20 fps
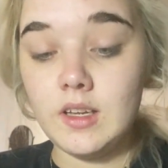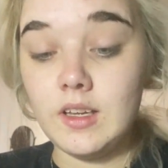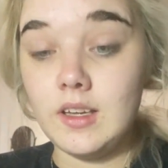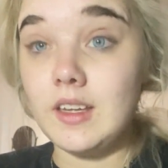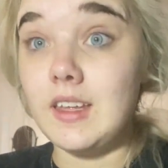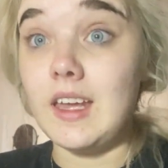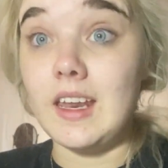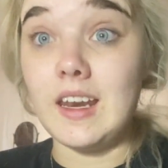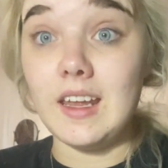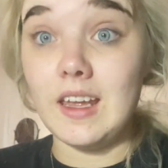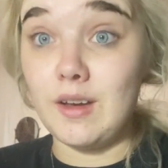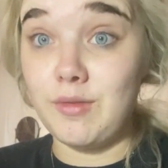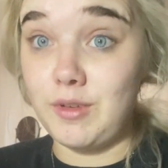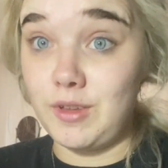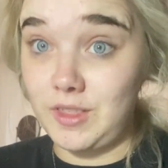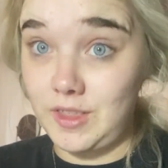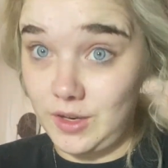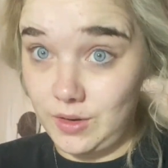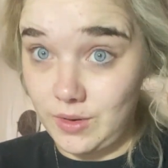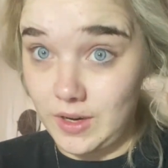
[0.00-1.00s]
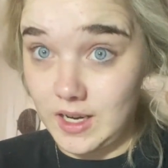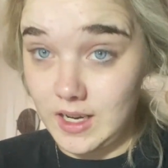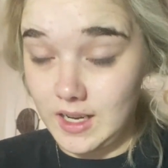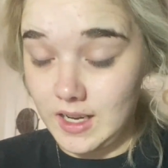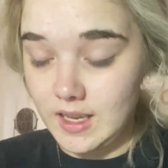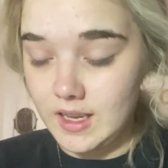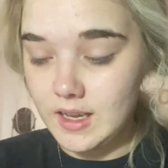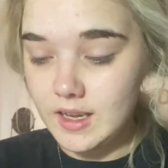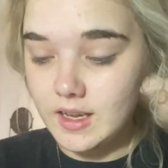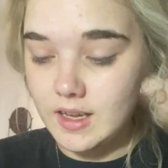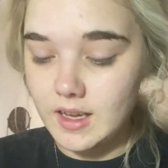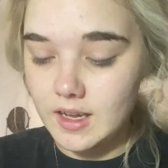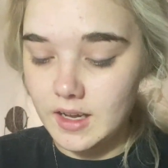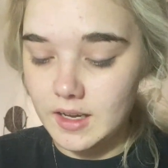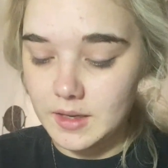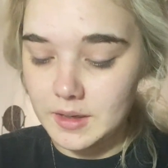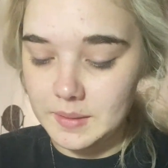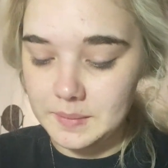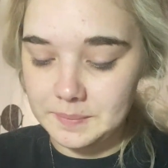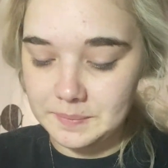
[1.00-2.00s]
getting everything ready.
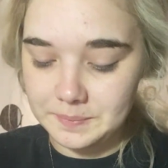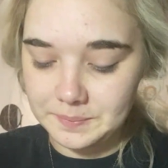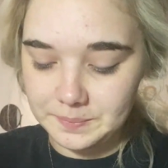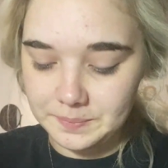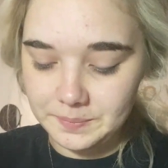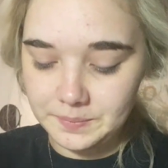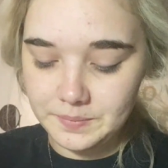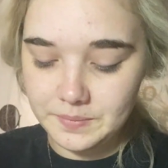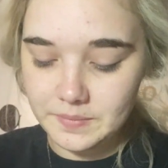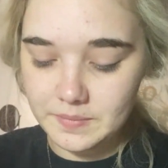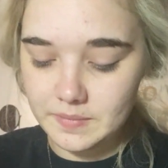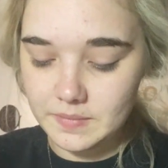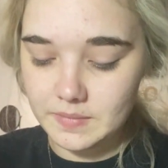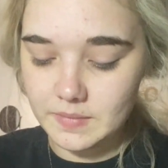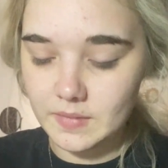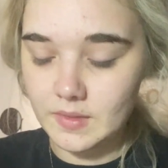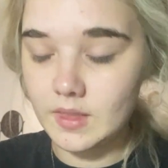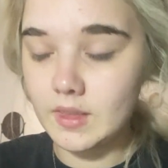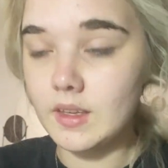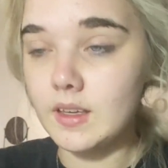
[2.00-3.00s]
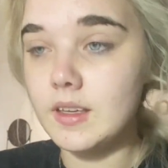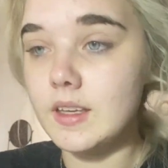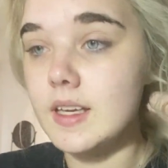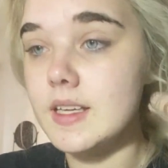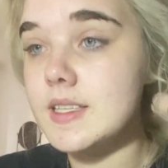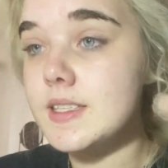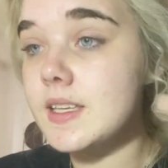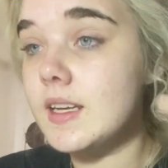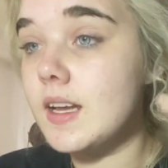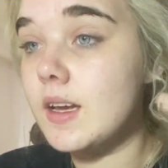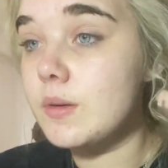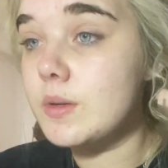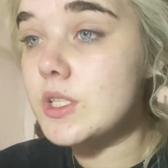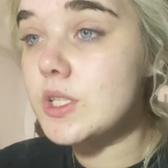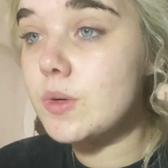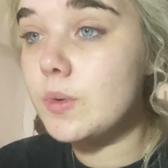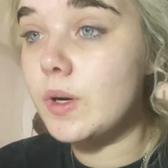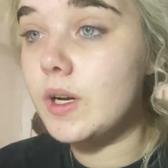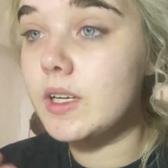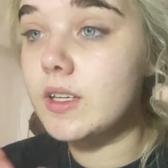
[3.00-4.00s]
Um, yesterday was
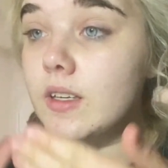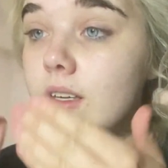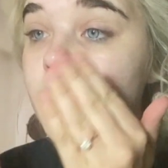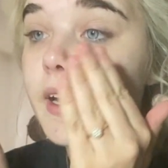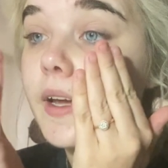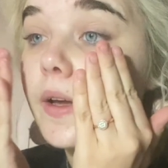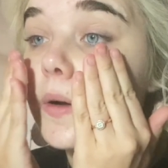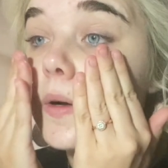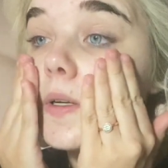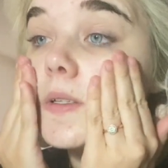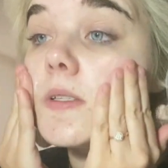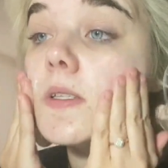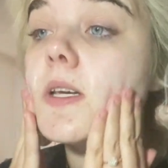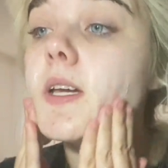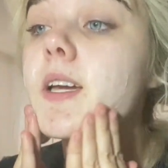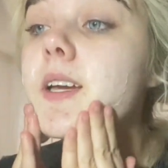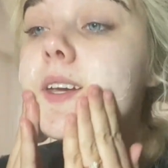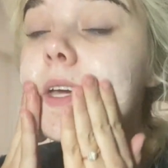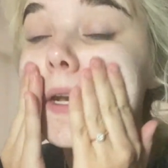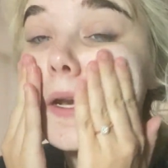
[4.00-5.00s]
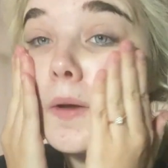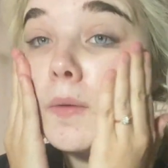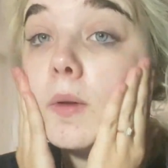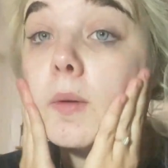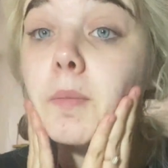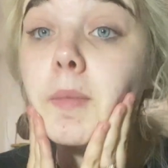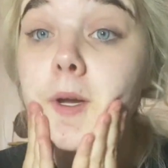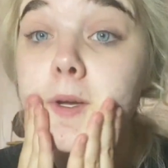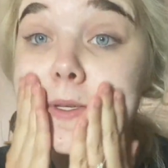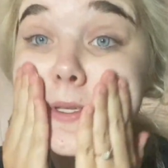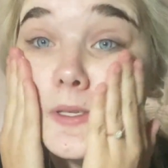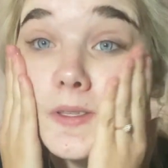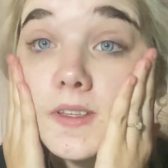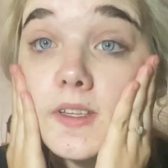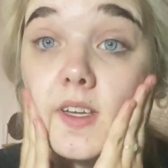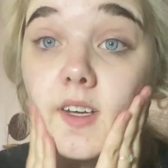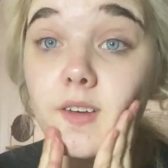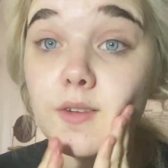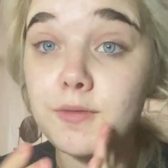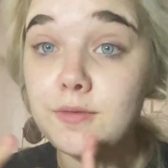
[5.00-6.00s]
quite chaotic and I will post
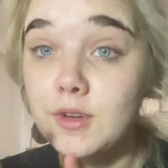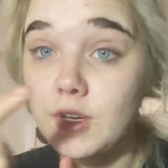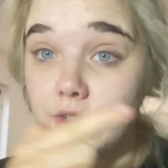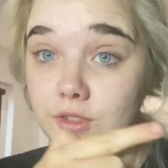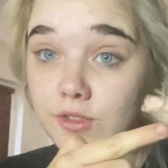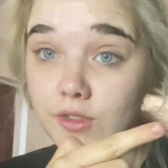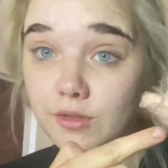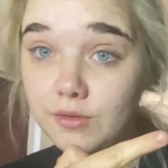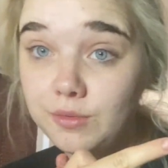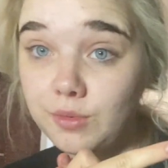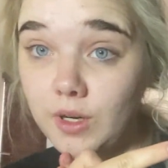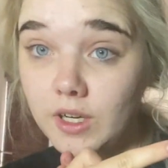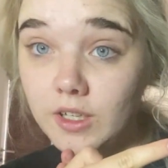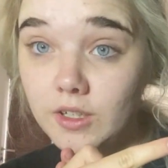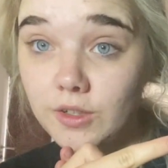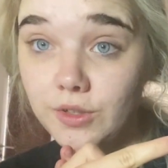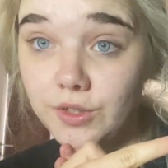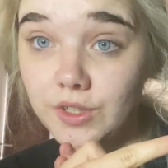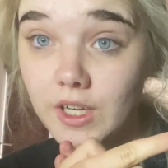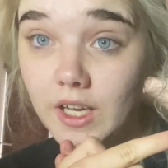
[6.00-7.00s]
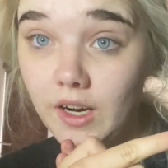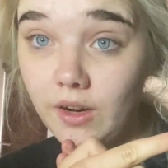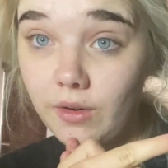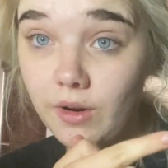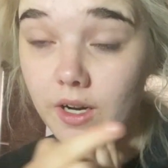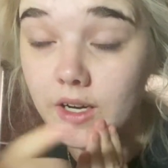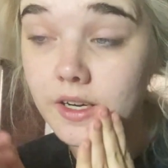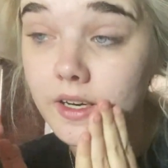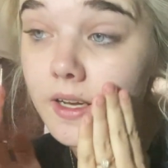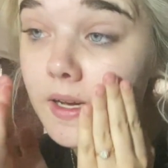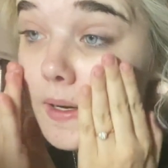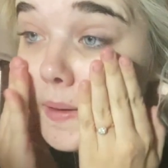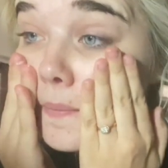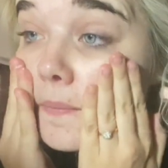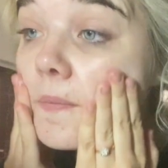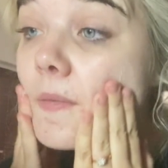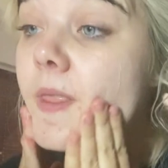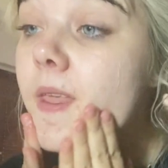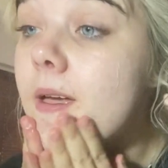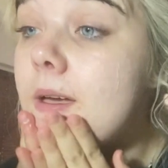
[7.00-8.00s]
the photo of what it looked like right here.
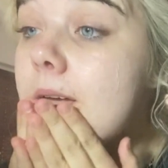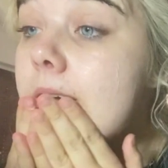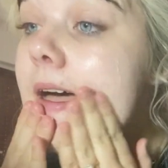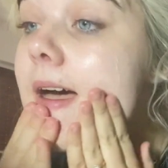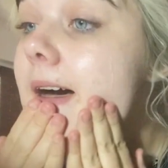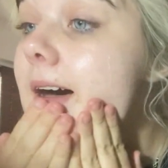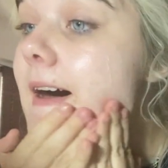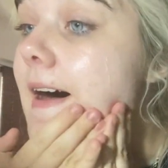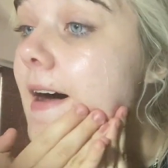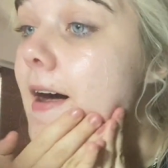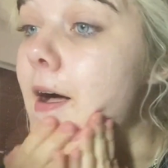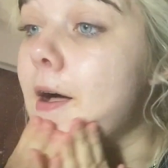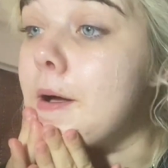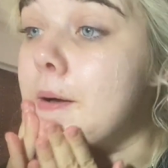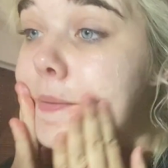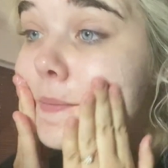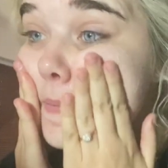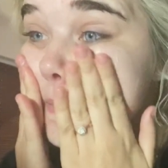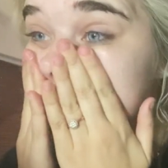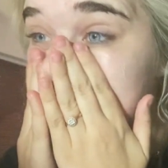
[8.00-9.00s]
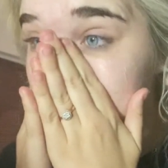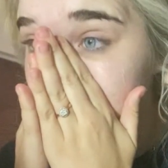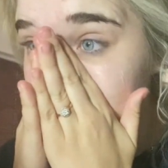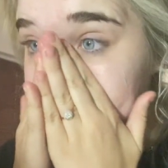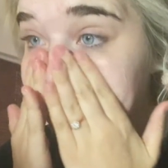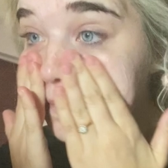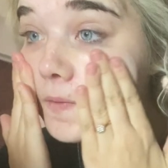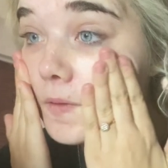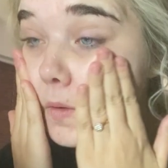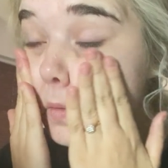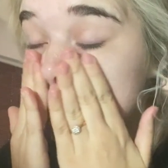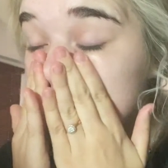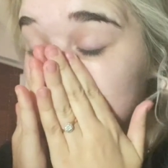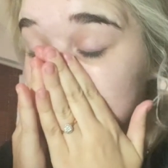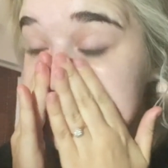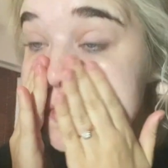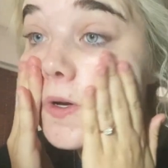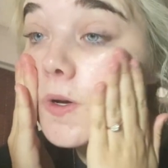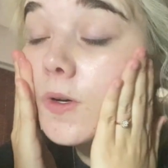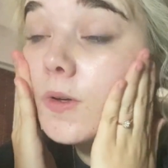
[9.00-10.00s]
Um, the walls
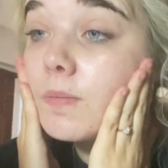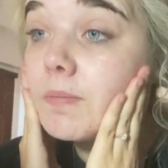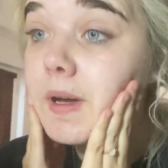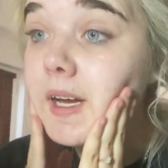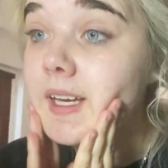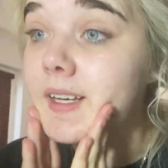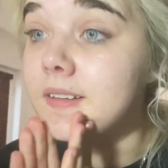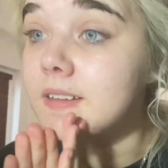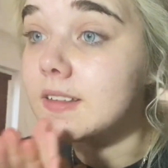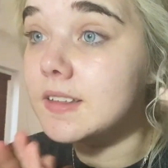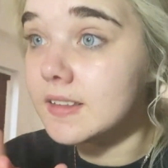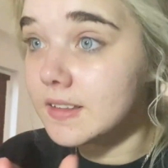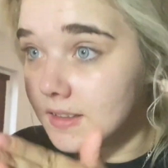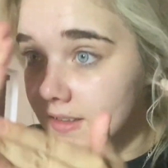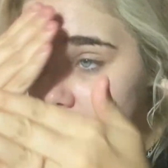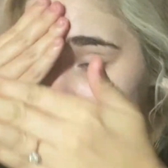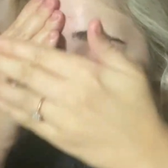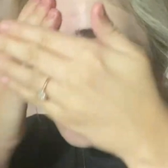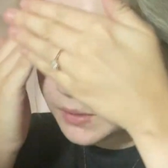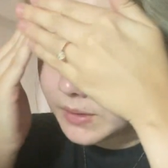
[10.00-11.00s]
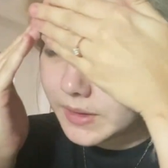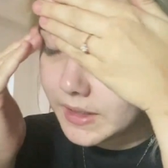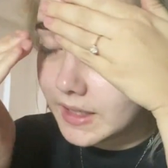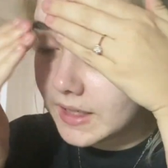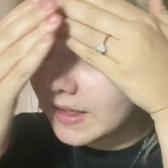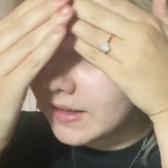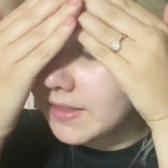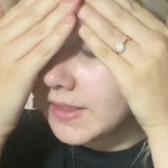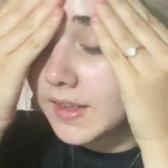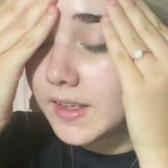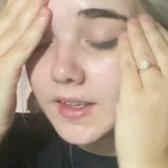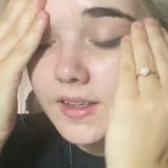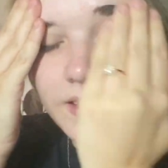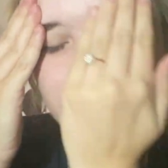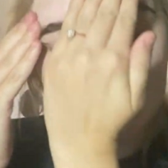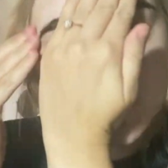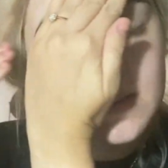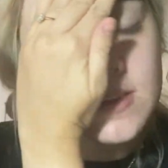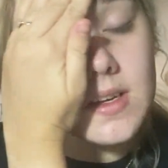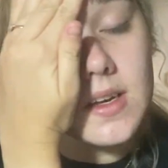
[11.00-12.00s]
aren't painted or anything
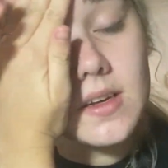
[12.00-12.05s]
so